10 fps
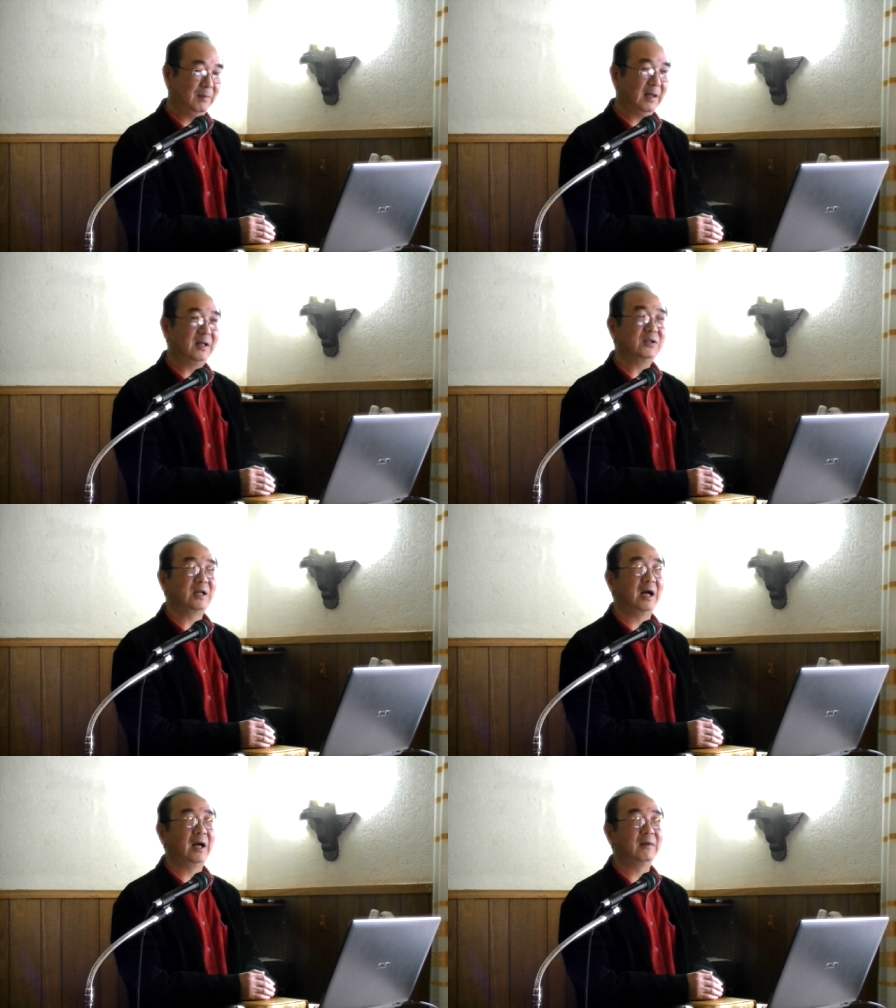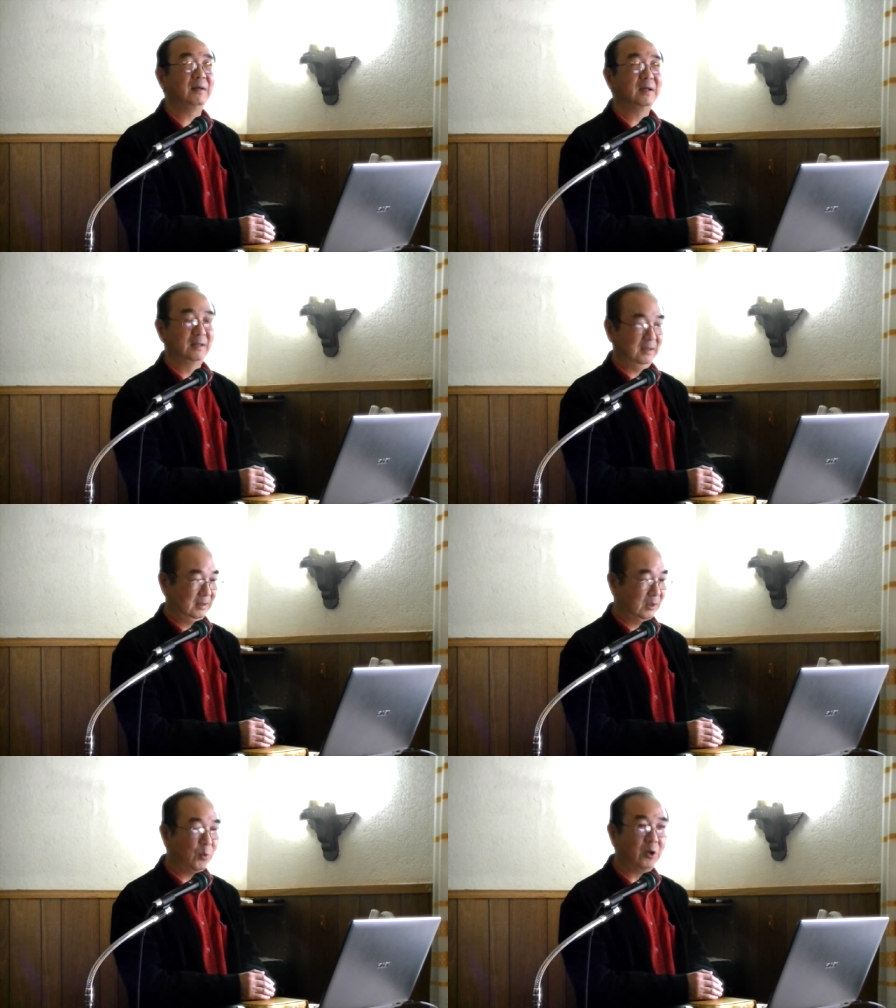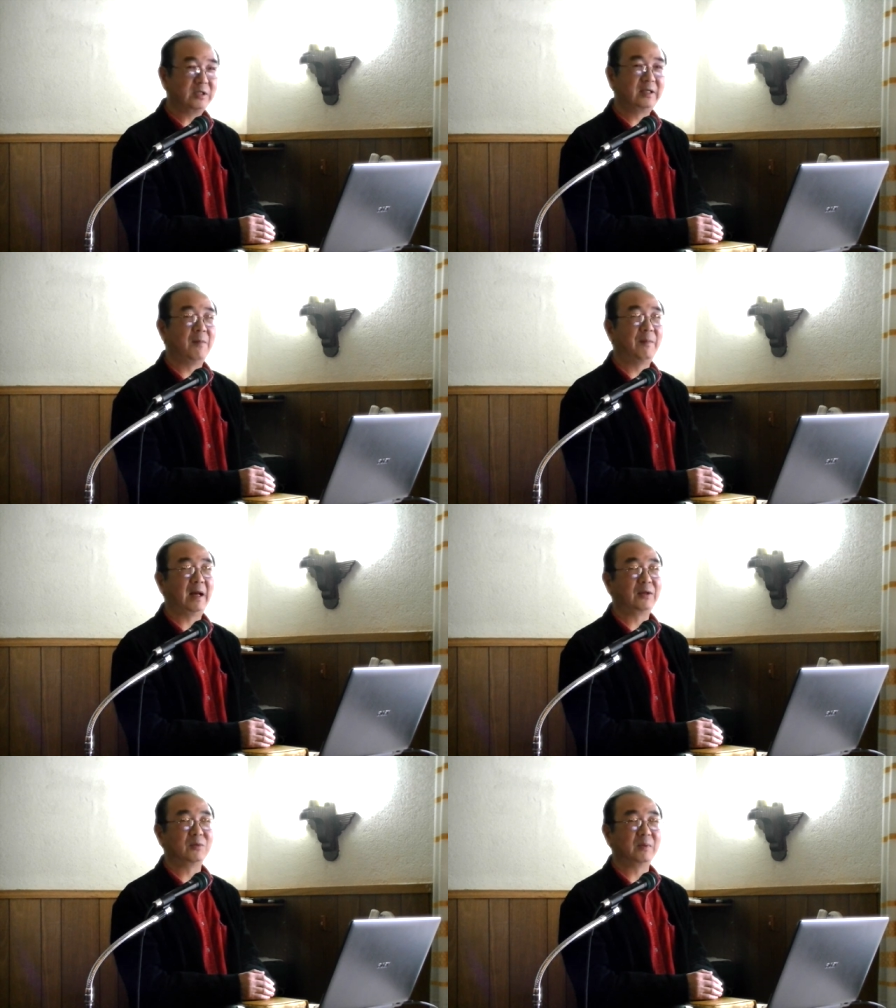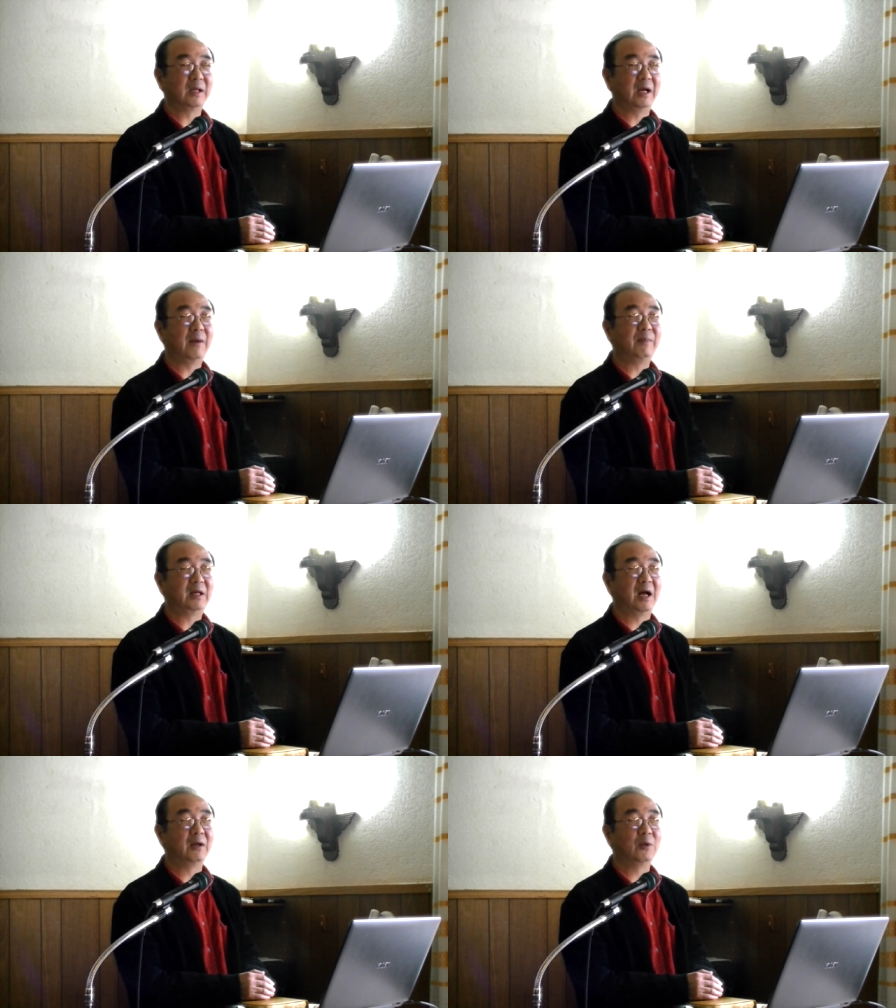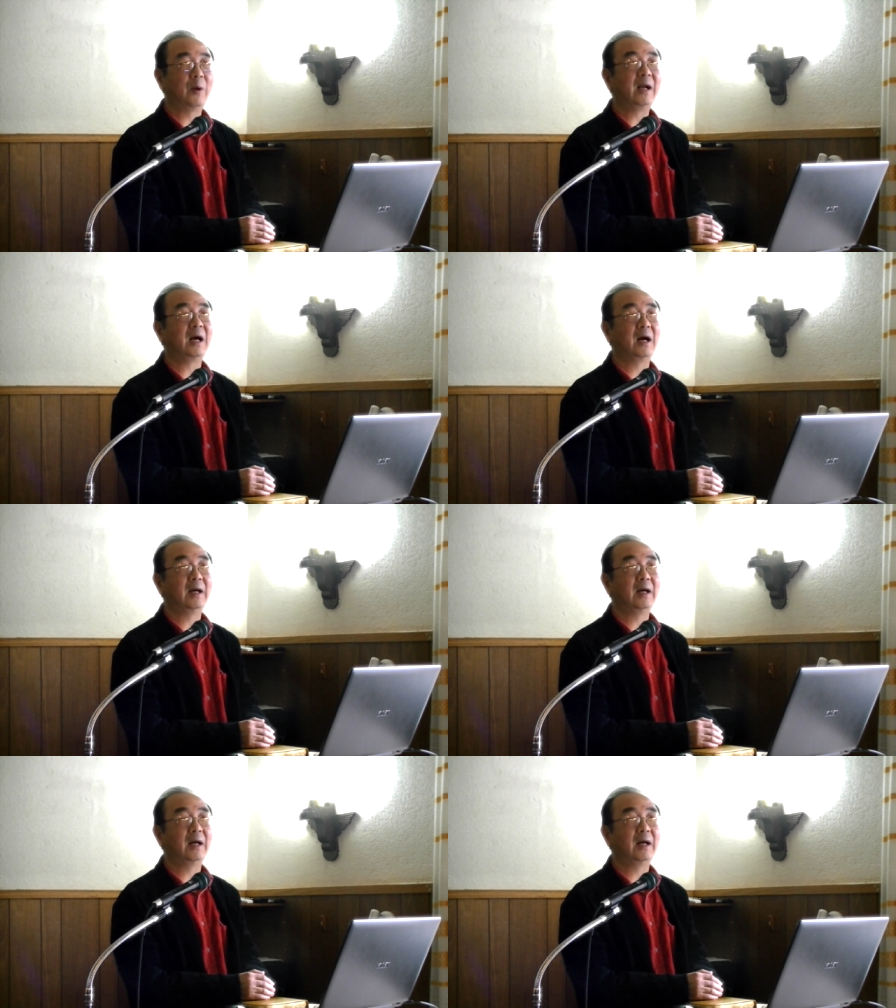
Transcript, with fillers: But this time, the words come back to me become one